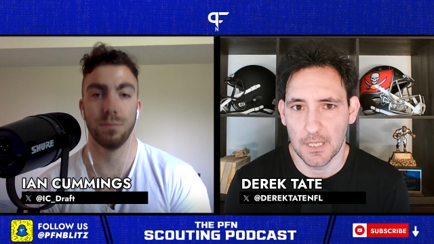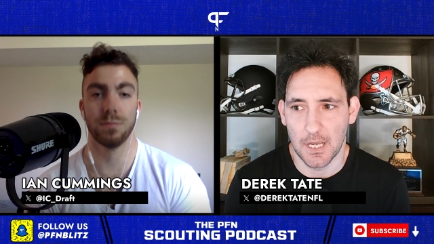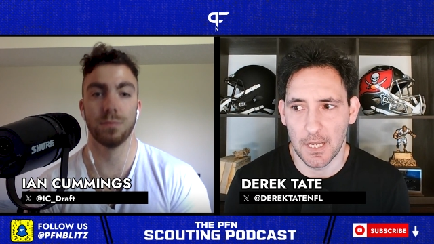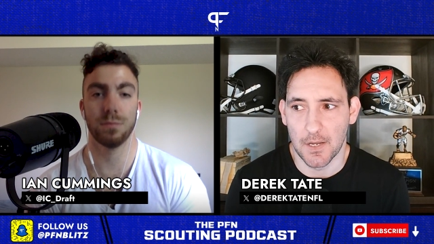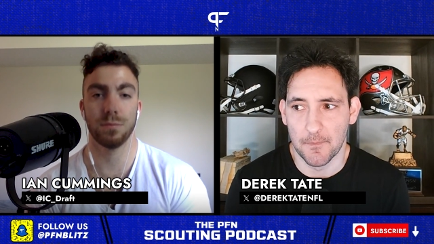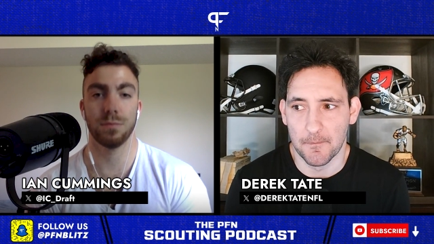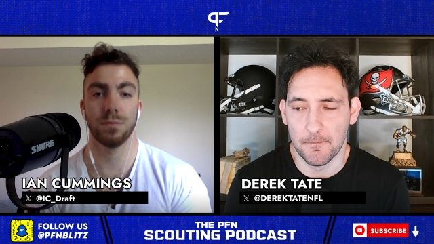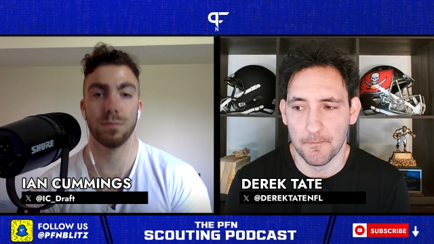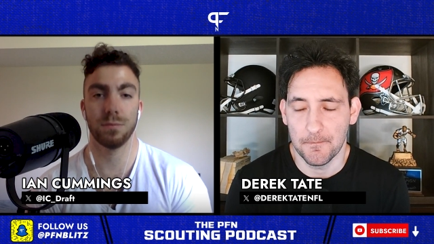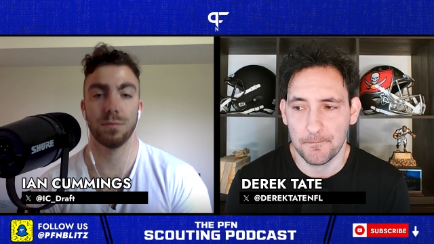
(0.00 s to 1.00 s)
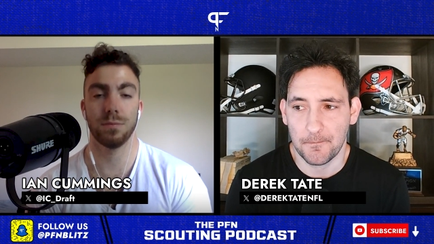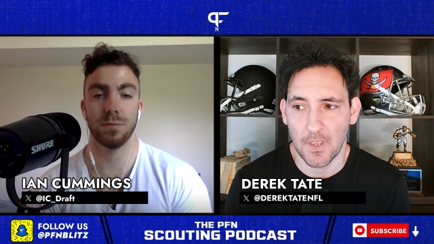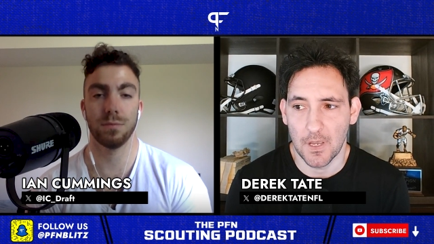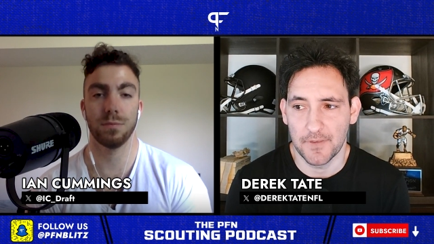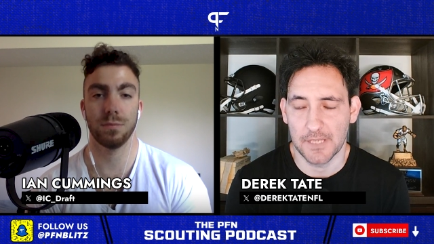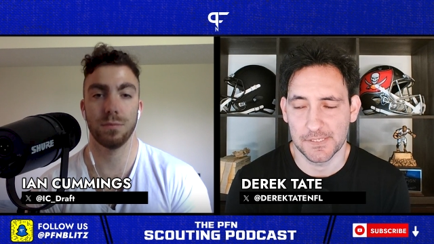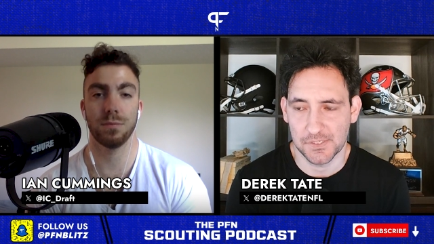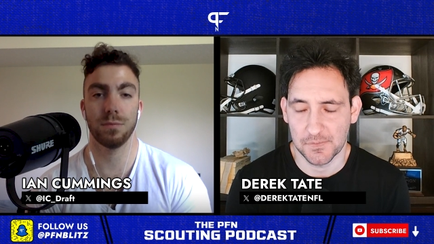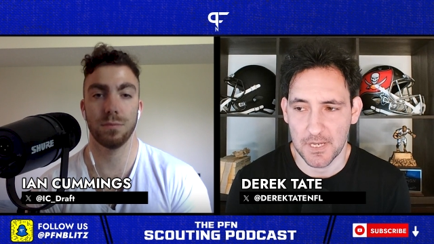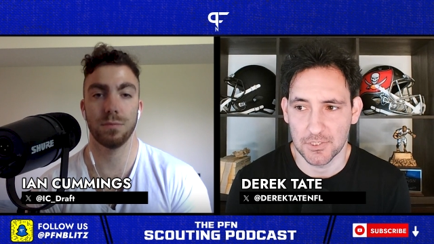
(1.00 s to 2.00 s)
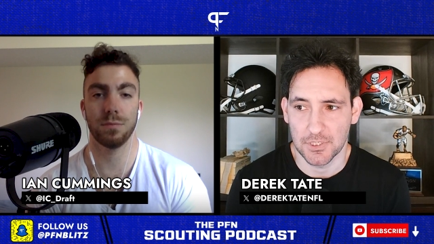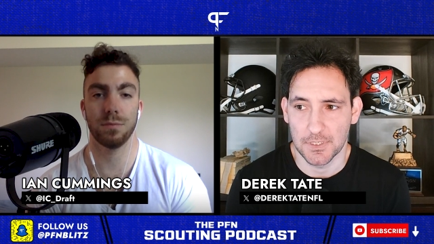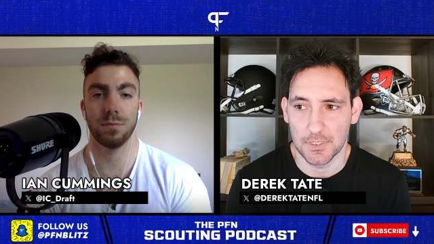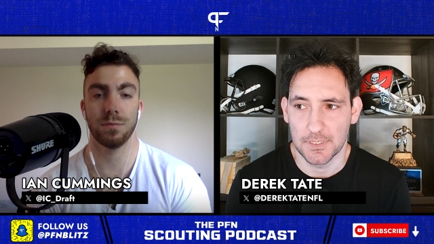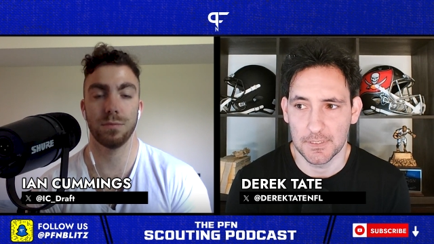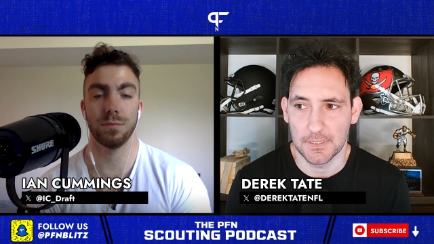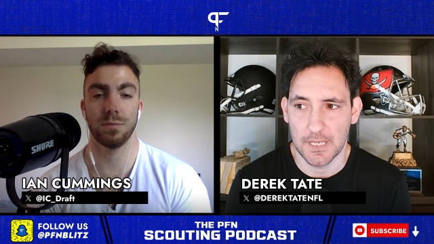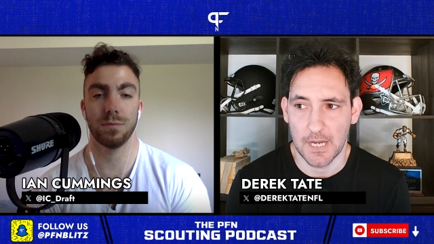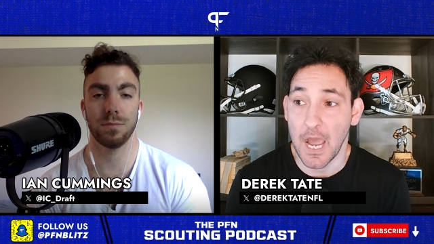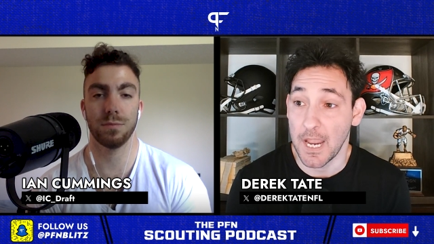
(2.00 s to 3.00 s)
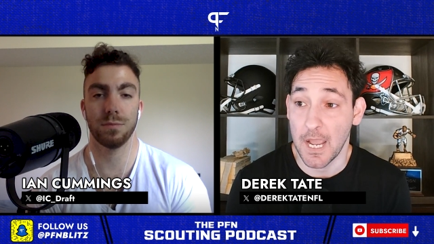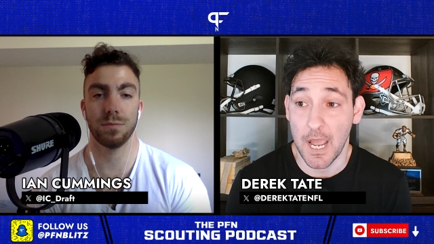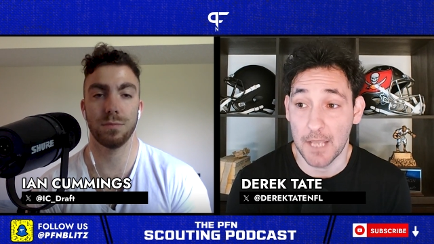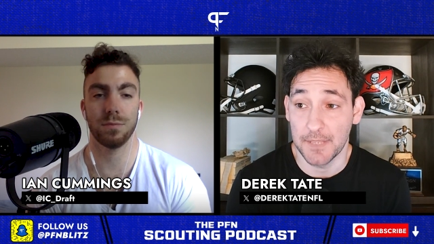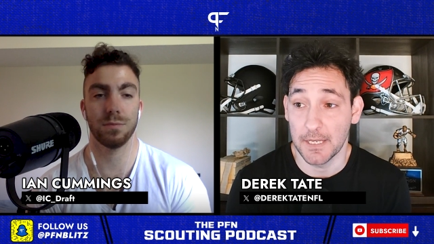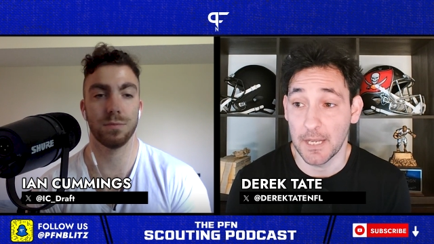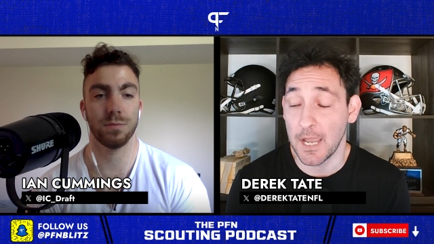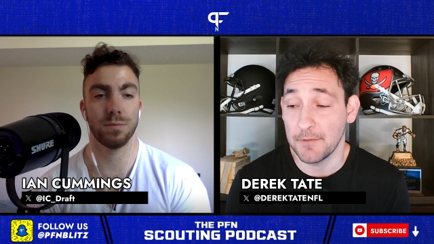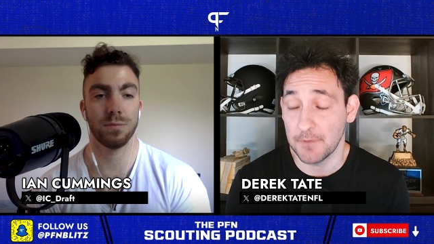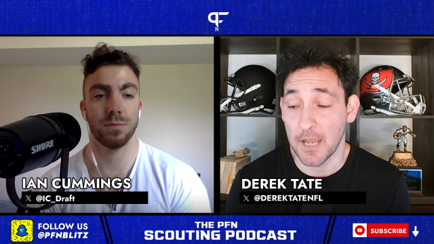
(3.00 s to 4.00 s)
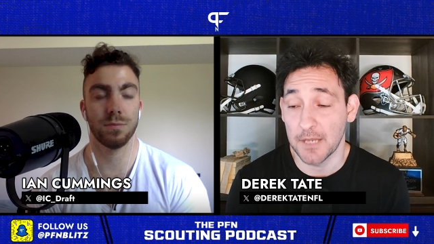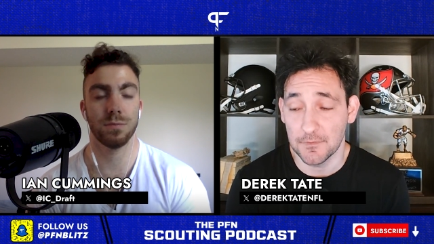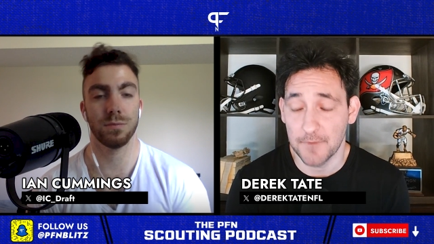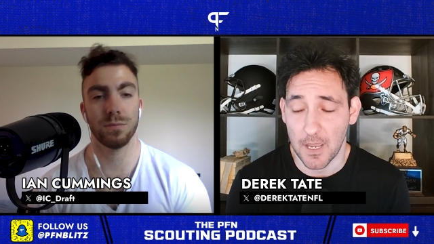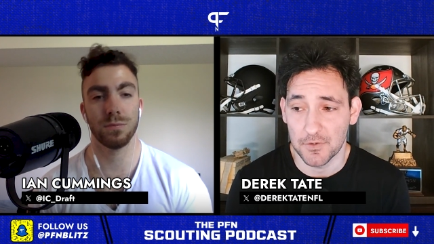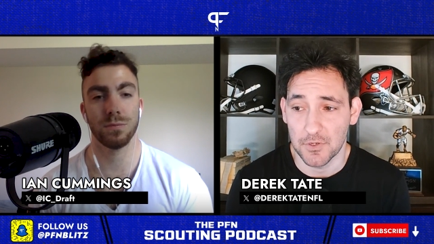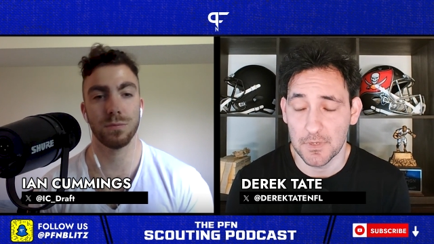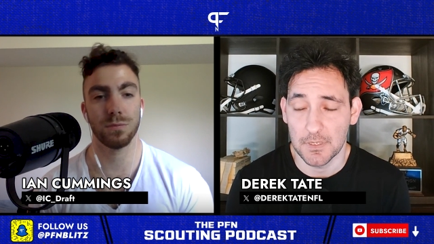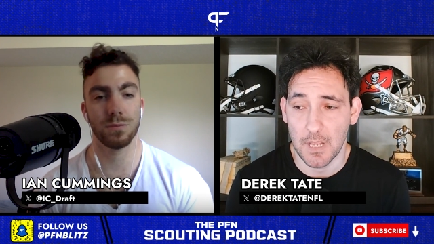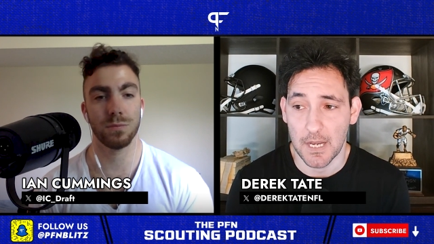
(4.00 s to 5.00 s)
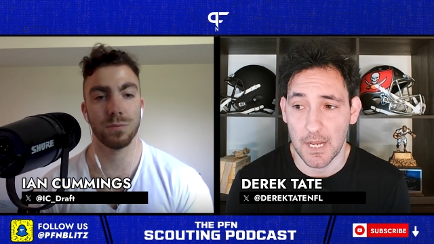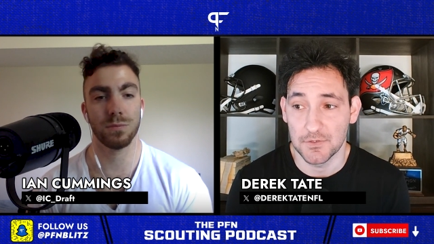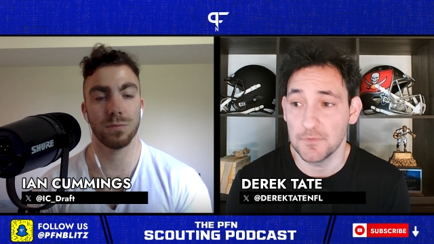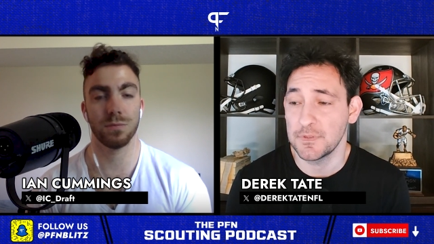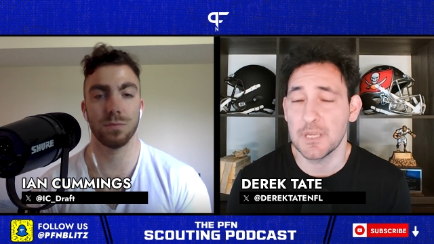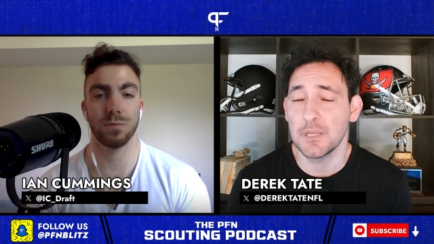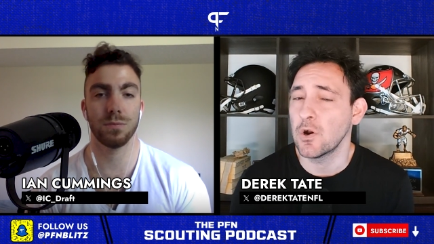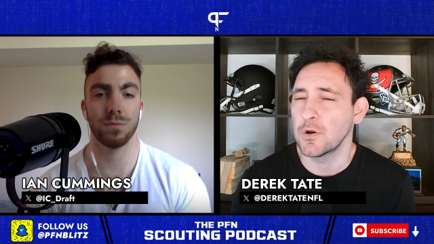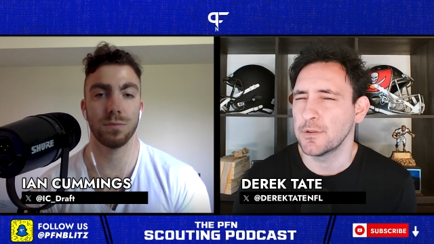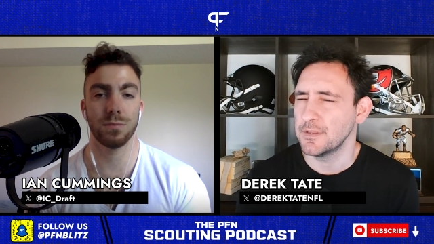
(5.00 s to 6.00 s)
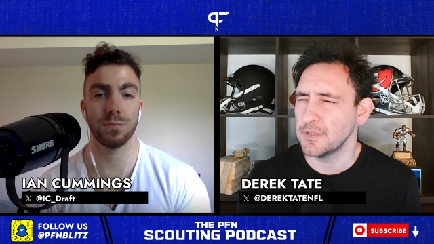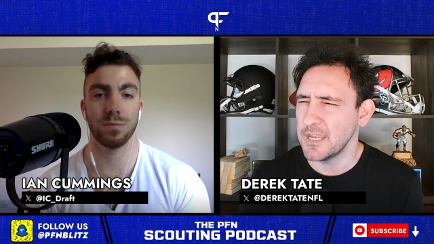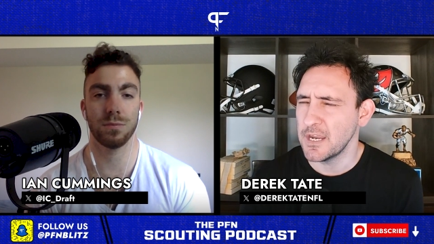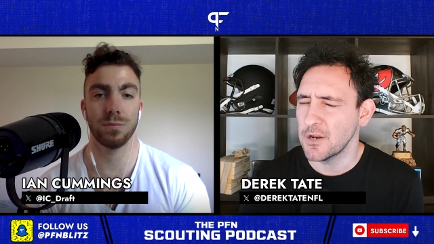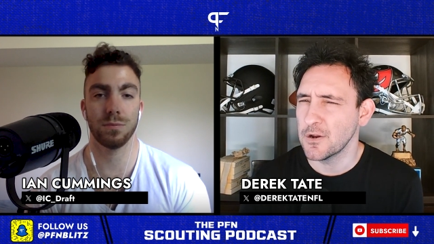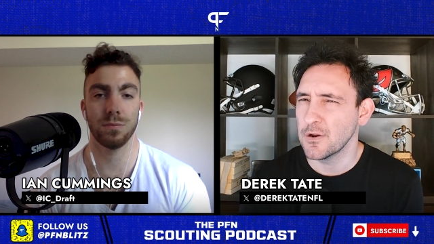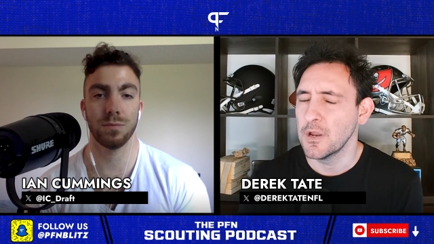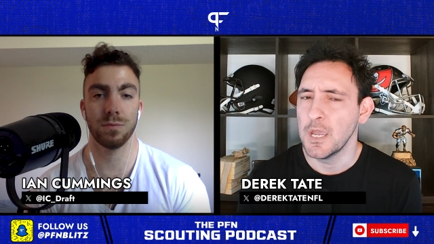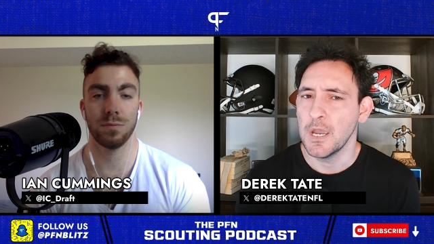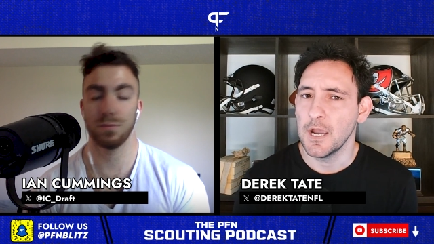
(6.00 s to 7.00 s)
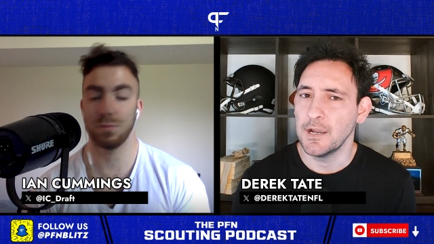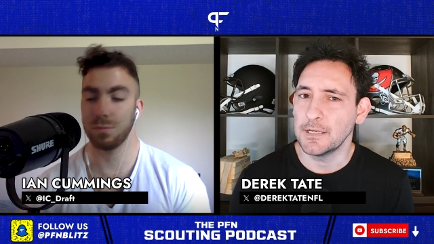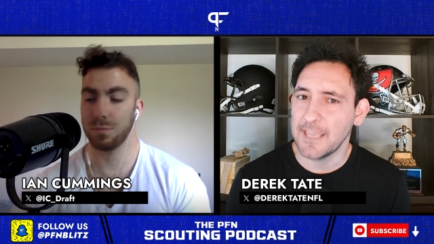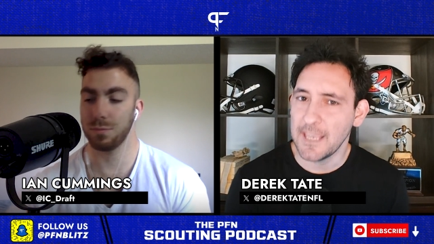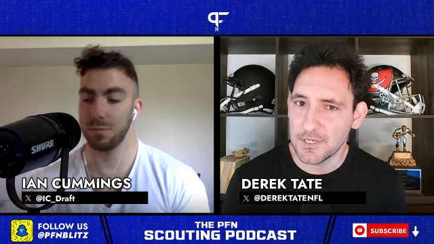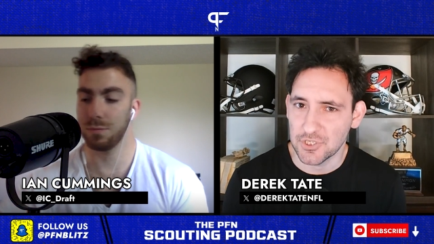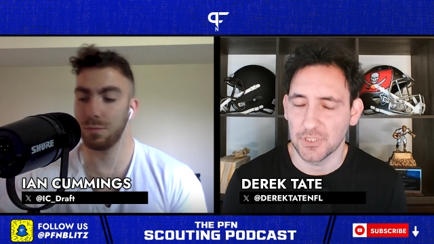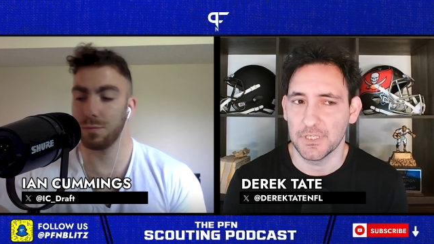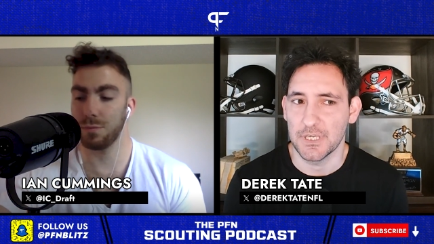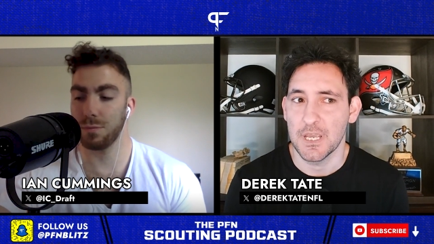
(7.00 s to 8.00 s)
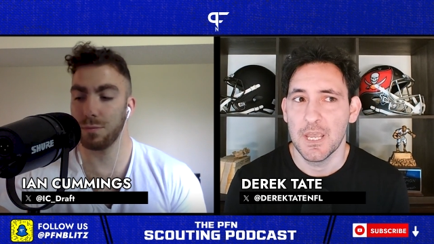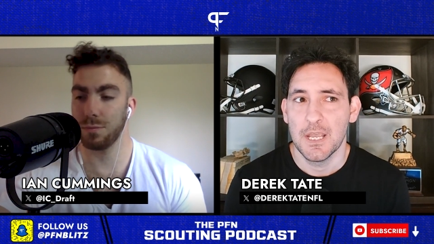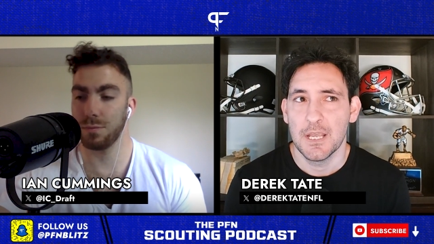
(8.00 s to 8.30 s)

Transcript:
Speaker 1: um, of anticipation that I, I, that I I do value and and I do think are there occasionally.